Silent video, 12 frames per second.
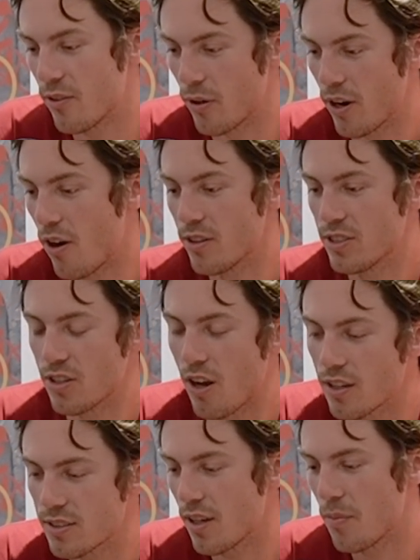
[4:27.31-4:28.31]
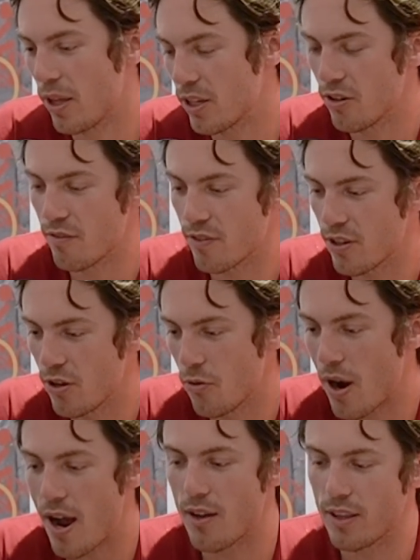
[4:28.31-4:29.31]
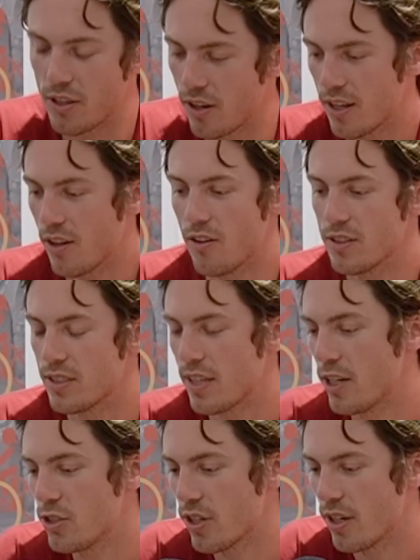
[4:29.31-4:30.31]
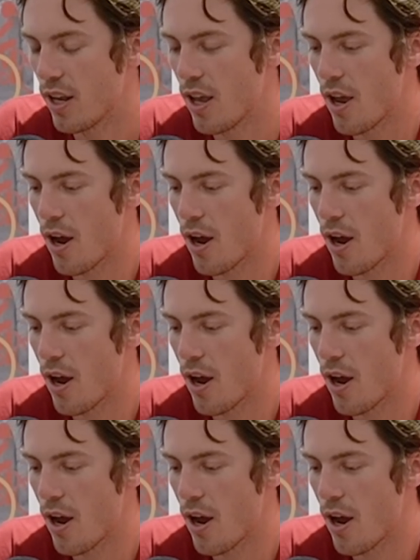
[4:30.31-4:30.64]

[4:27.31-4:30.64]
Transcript: They're like, "Oh, this is awesome! Like, good for you! Wow! Like, you got all this attention."